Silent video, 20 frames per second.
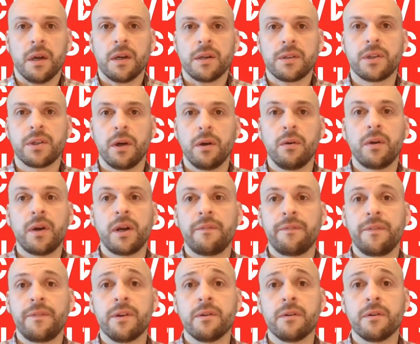So
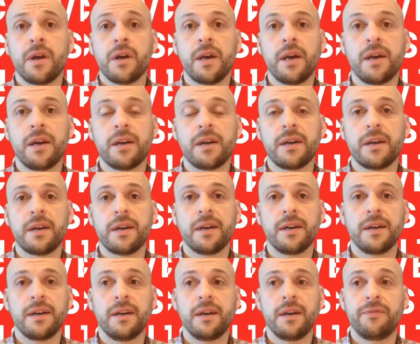if you
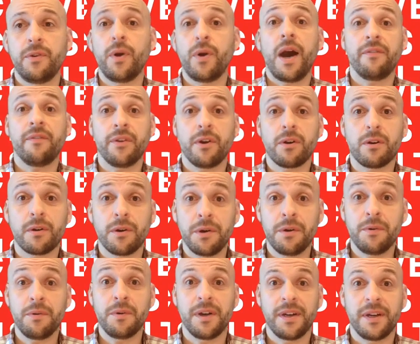have an
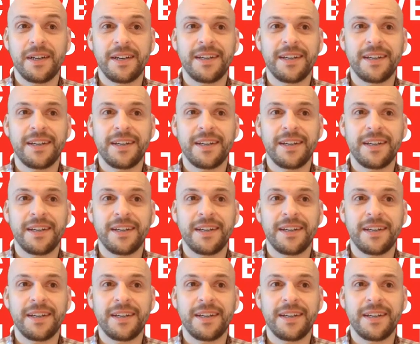RO